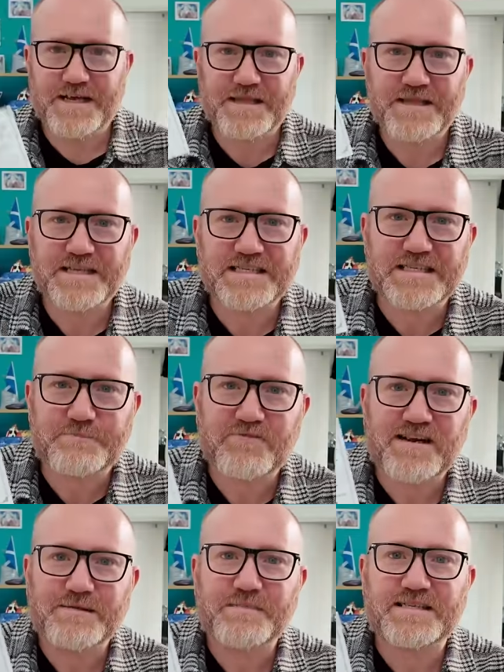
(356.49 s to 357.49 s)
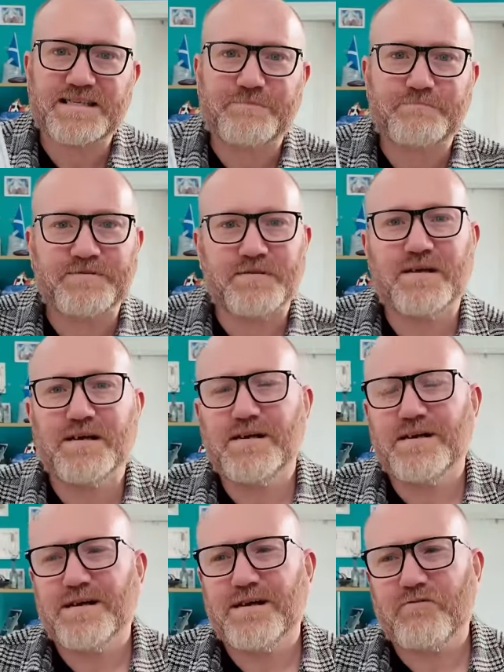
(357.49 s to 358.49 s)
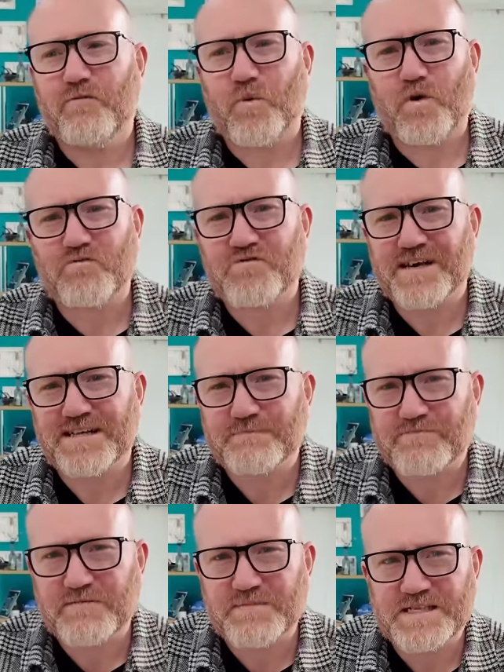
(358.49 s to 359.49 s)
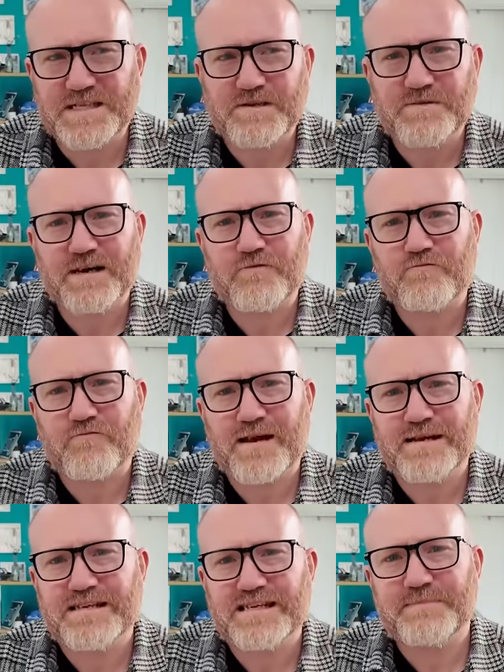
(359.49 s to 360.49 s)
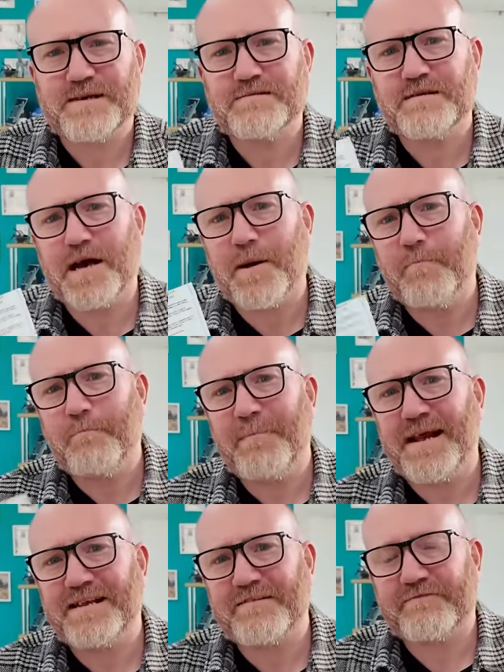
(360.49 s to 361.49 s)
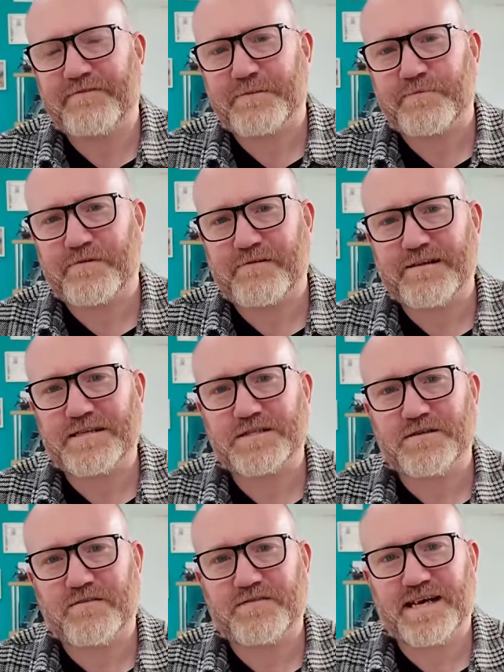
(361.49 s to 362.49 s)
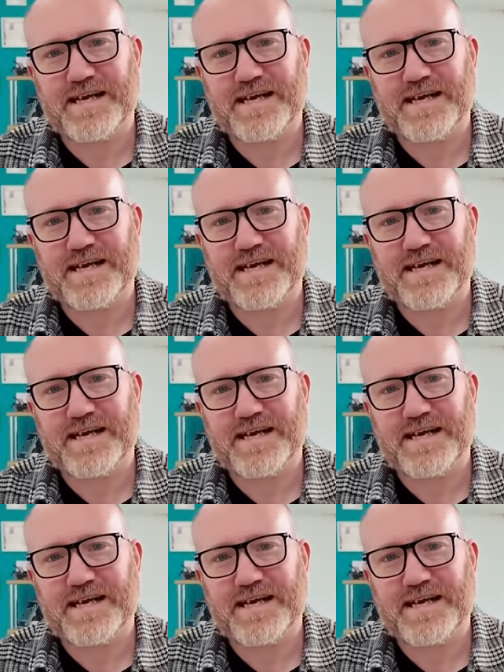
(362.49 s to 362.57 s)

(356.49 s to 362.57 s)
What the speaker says: And this is a prime example of one that I'll probably do around about mid-February sort of